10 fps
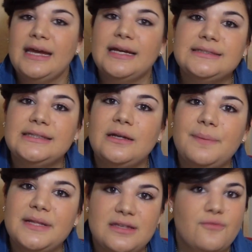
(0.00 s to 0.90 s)
it's a little
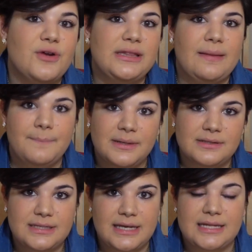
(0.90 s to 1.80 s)
bit different than
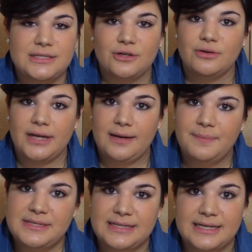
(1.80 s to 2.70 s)
building it to create a
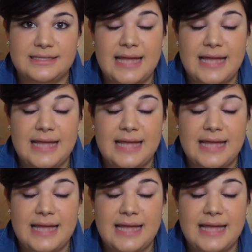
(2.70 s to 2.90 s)
business.